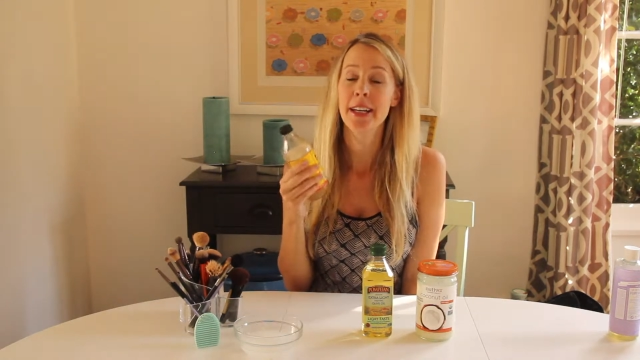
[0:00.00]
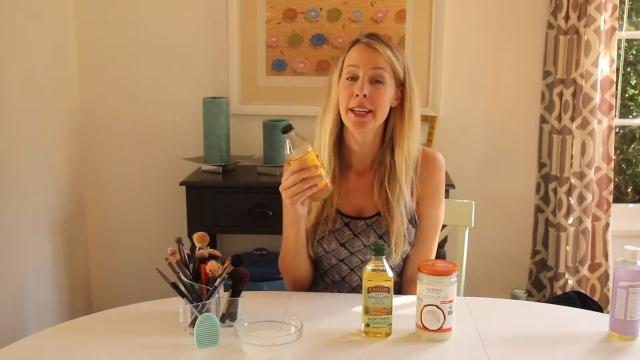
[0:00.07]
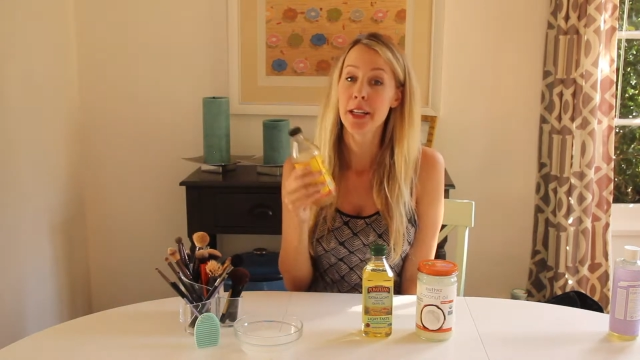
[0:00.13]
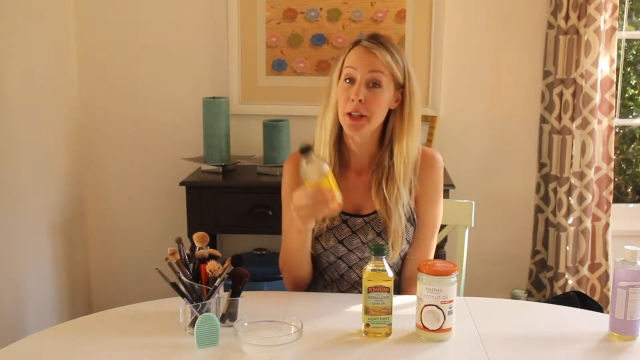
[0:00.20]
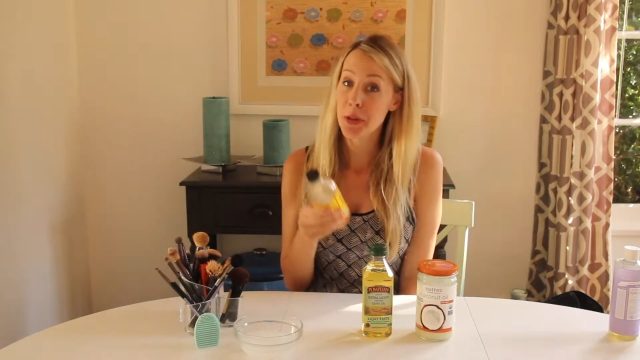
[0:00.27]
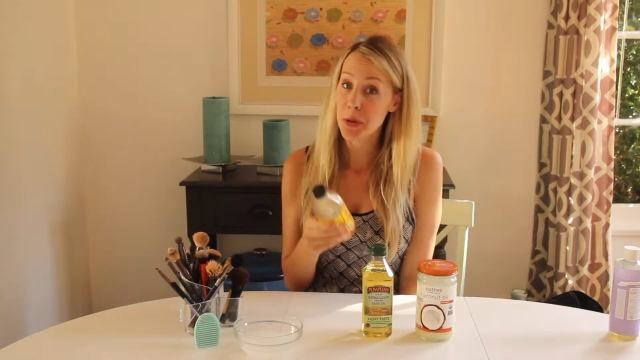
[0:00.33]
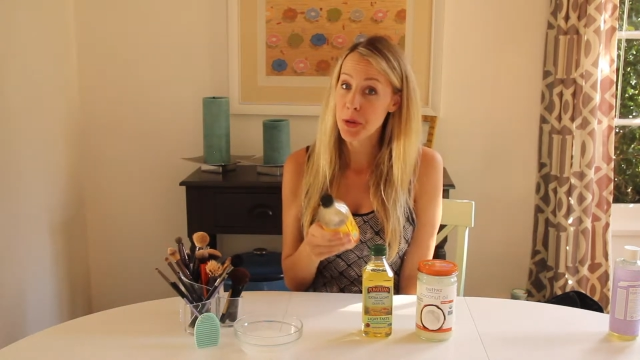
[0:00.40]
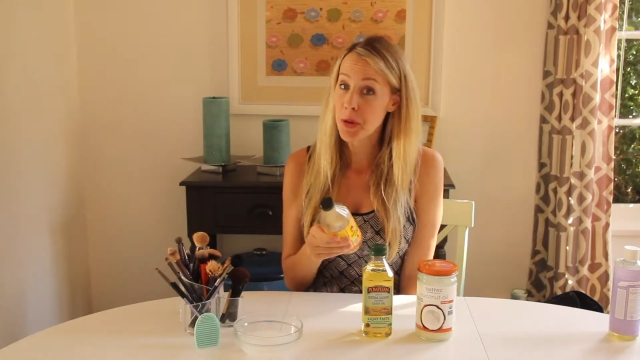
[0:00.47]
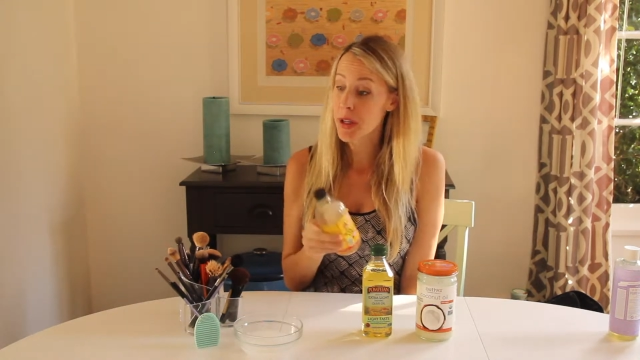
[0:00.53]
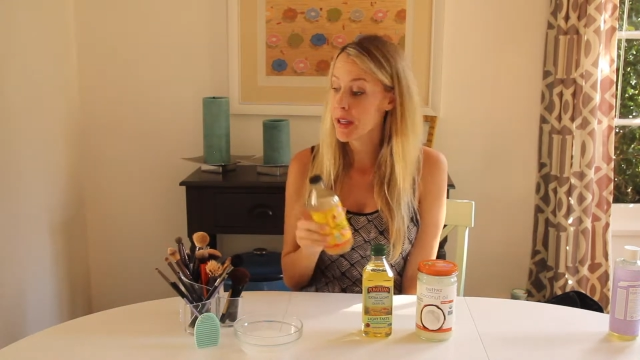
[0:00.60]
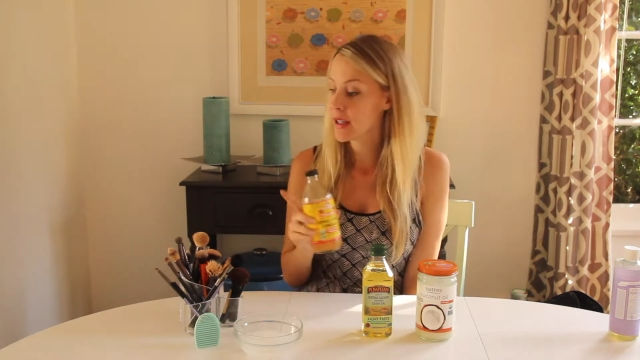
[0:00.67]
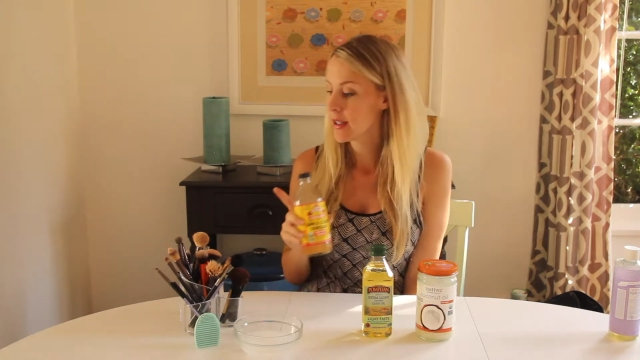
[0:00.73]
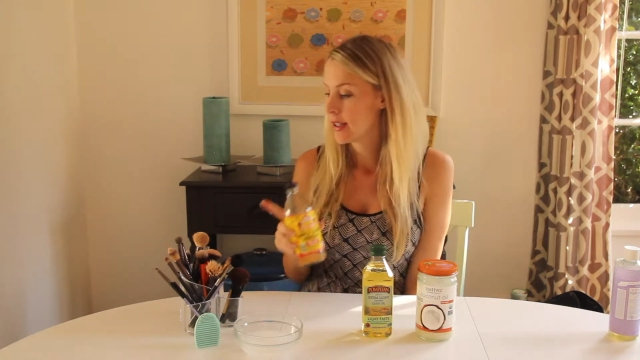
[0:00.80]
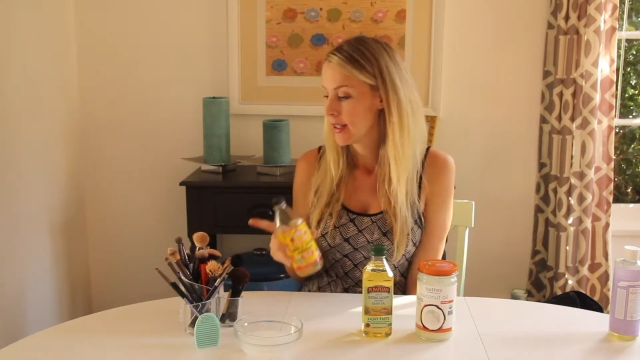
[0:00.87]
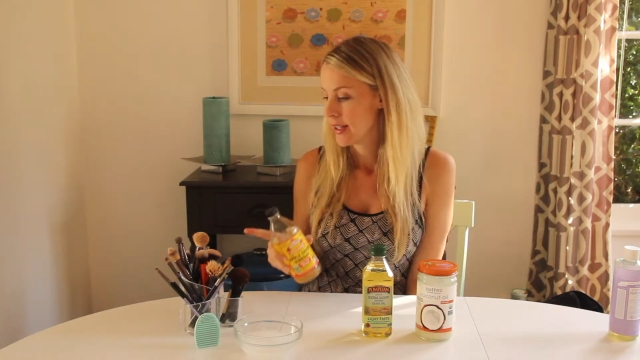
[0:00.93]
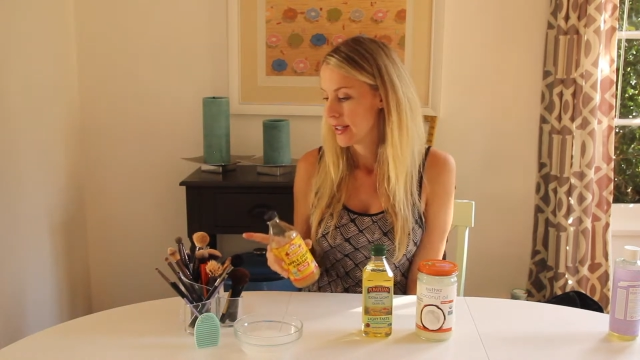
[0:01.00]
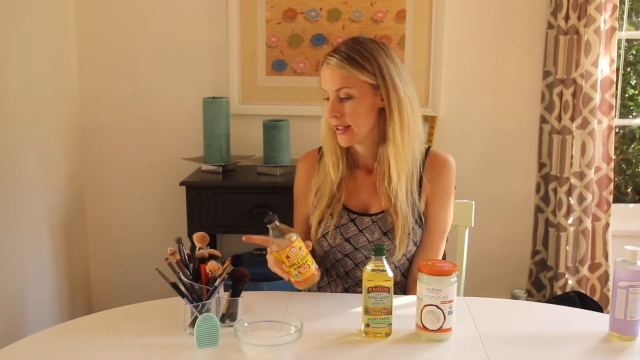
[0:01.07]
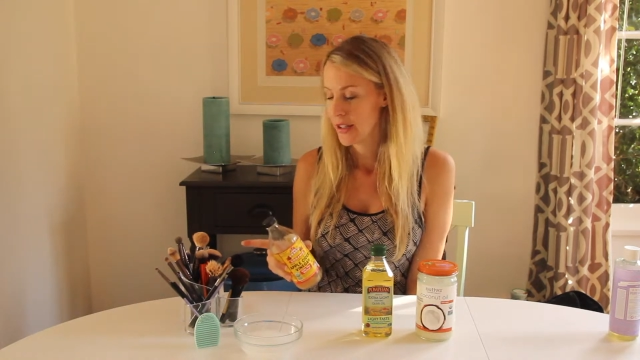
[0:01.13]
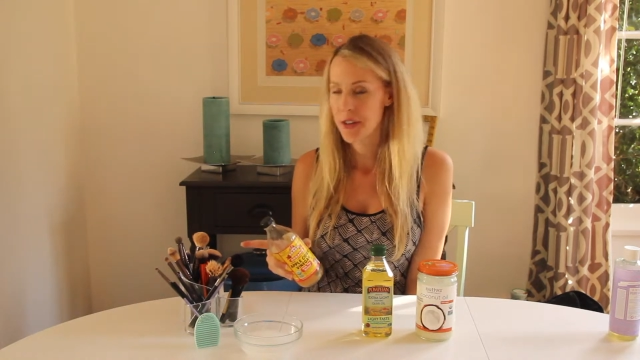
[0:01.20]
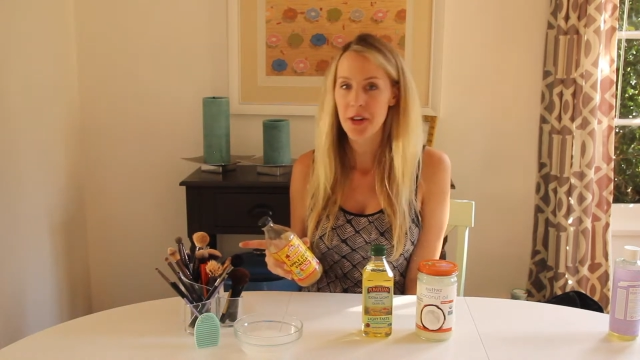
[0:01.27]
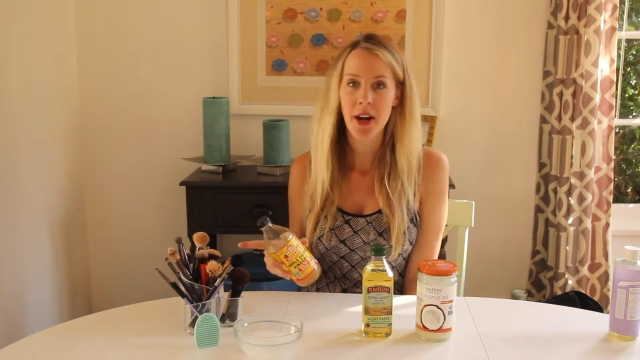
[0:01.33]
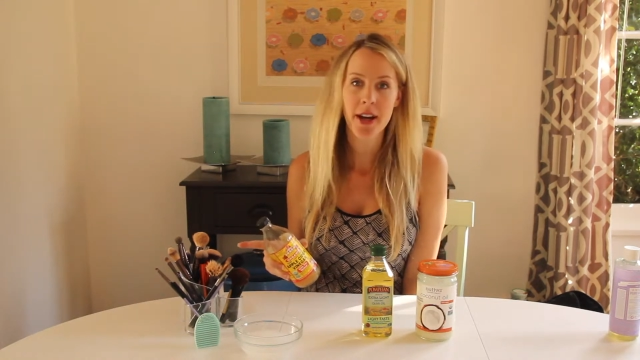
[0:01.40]
including,
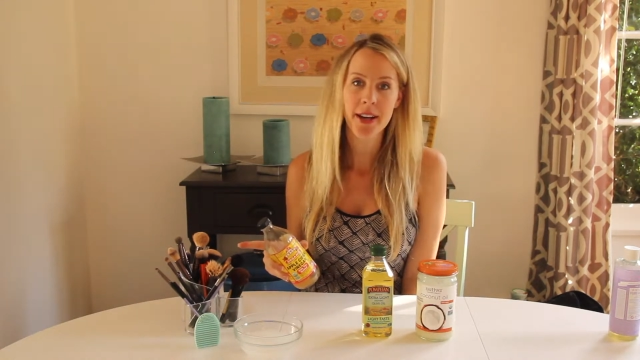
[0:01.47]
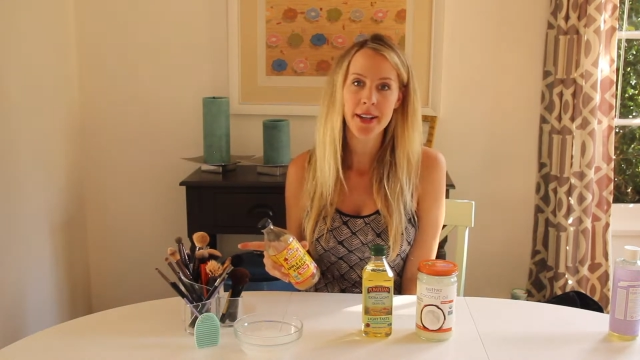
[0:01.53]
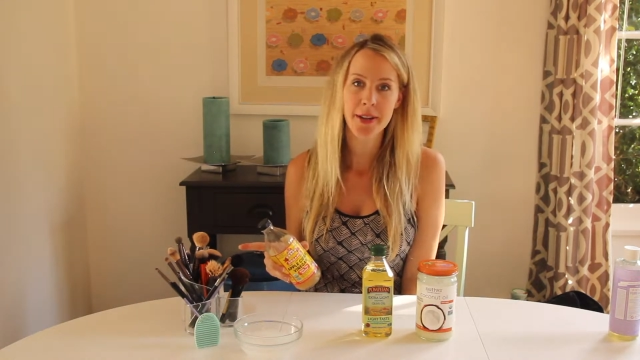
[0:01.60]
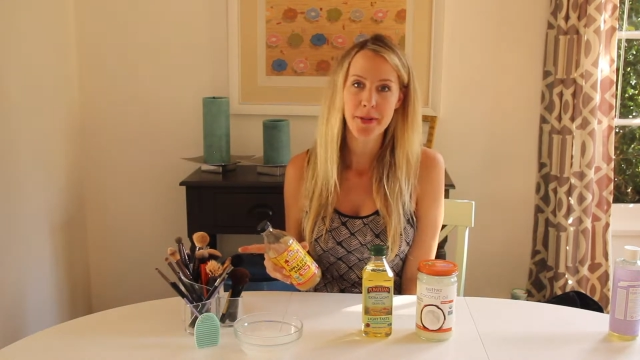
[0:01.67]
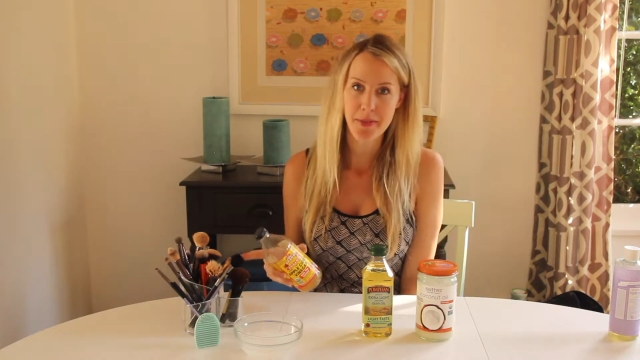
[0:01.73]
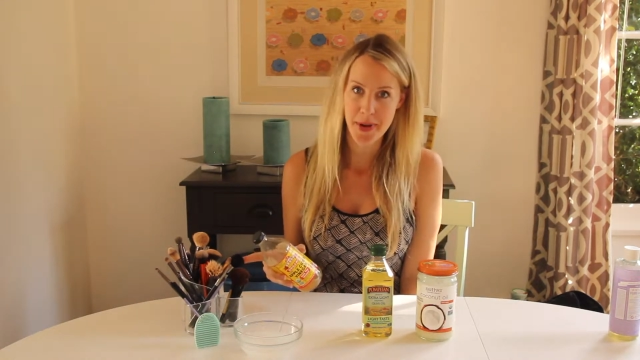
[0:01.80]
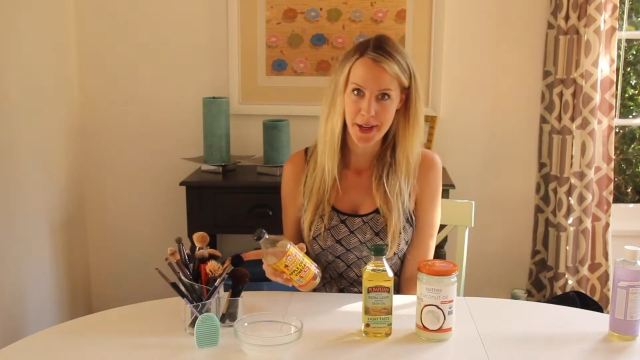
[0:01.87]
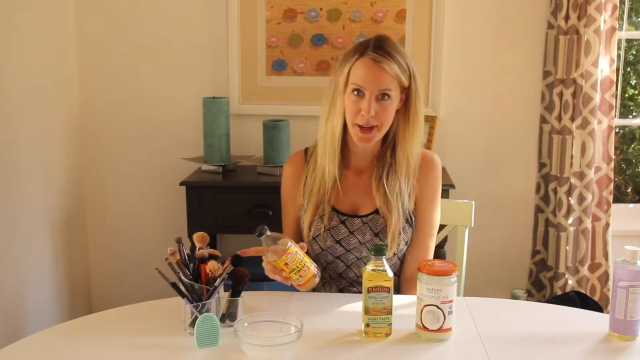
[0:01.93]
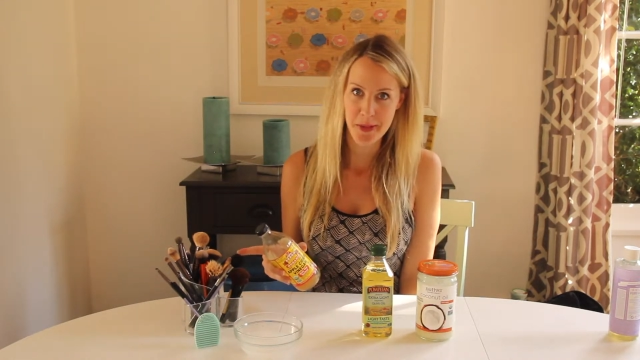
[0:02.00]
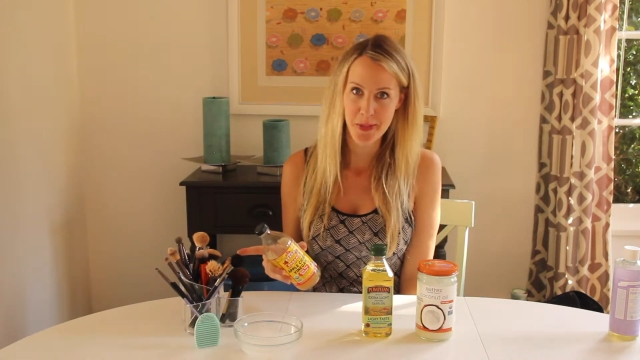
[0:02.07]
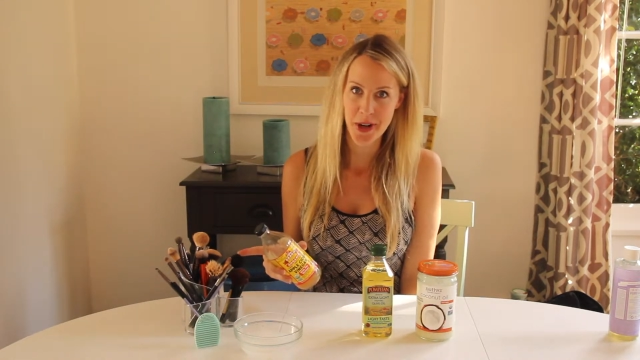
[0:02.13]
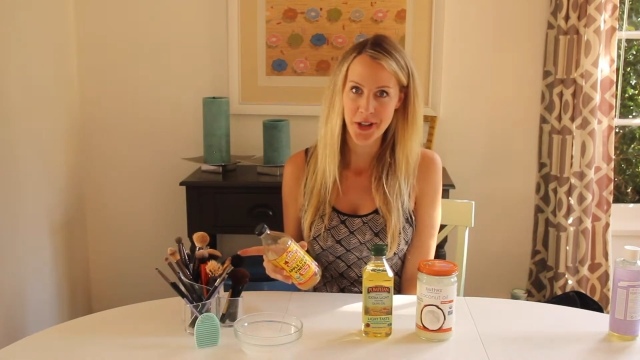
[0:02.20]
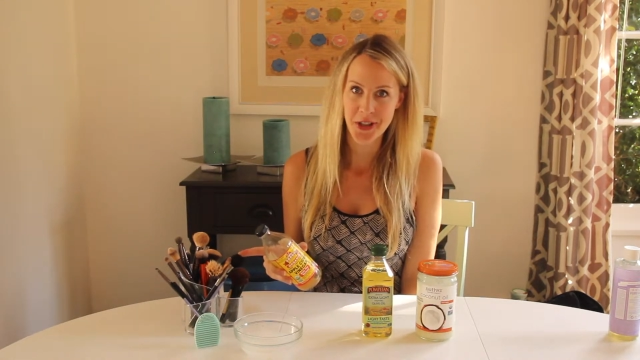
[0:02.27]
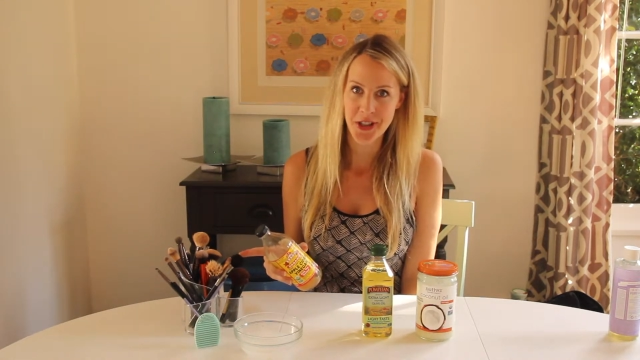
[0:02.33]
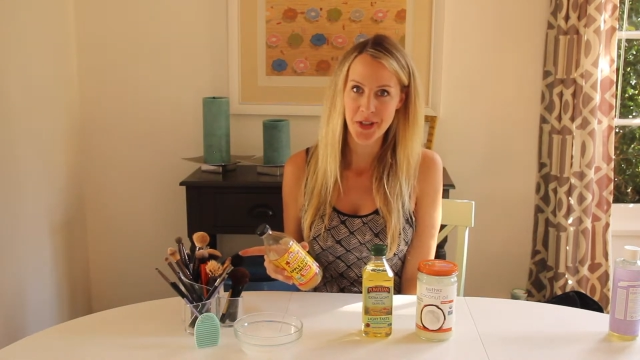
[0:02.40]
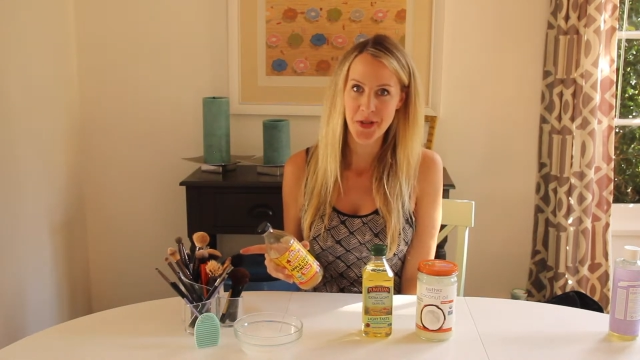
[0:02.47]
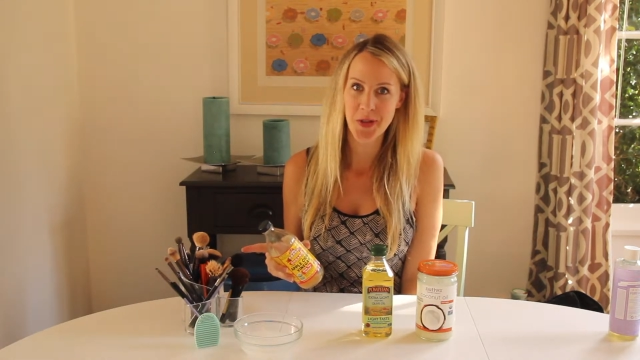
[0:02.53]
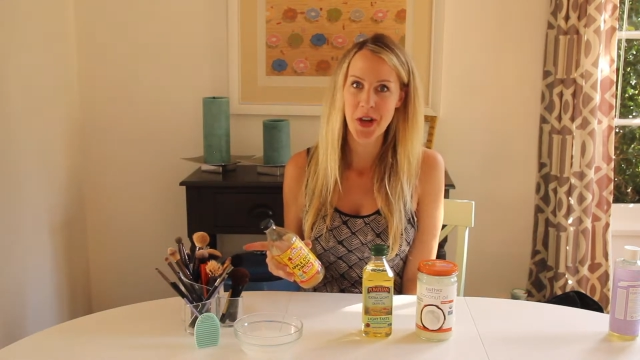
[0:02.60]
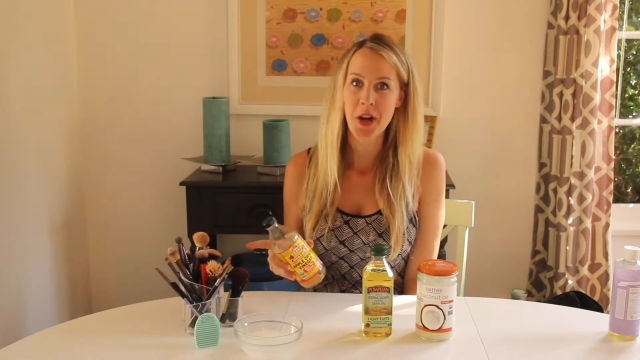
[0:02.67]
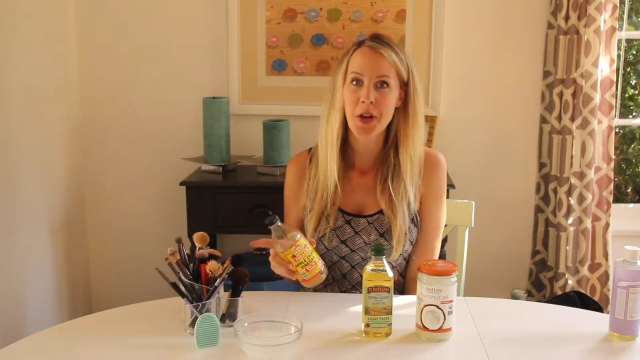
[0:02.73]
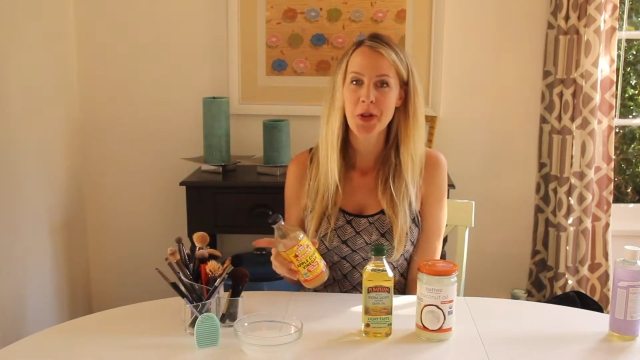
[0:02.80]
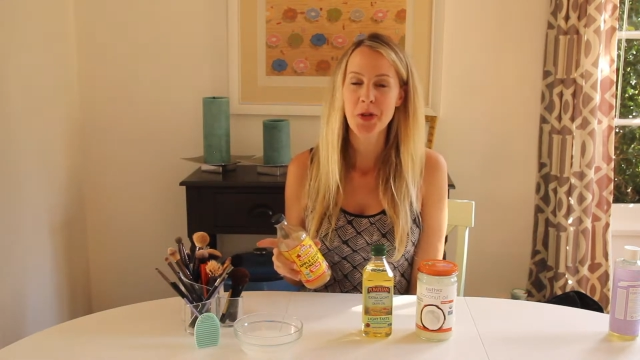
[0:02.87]
you got it, makeup brushes.